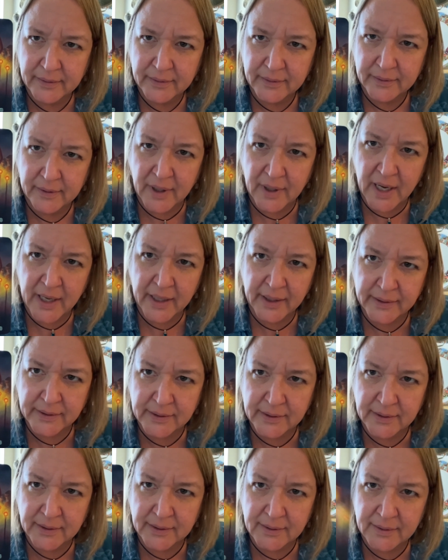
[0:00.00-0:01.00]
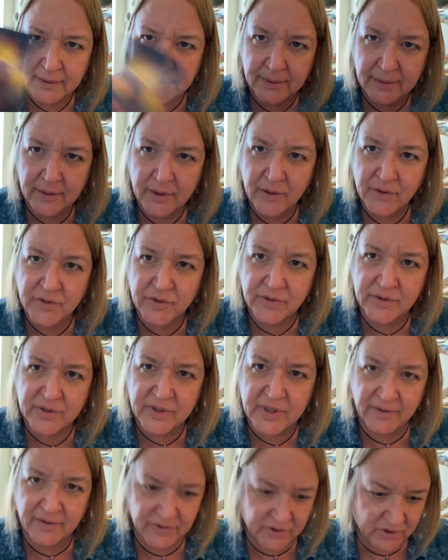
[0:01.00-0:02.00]
Right? Knows
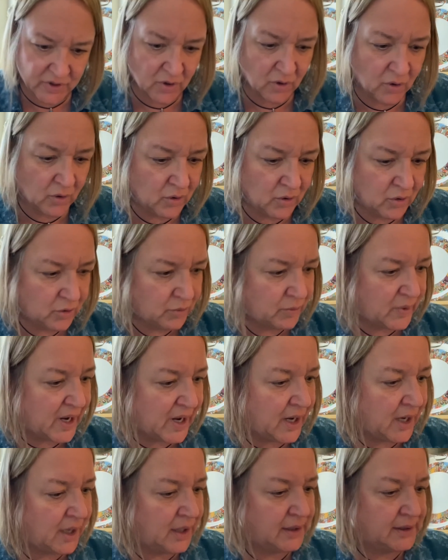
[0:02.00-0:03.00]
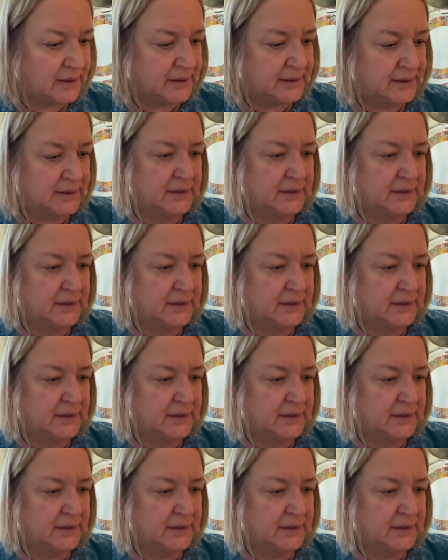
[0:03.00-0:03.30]
herself so well.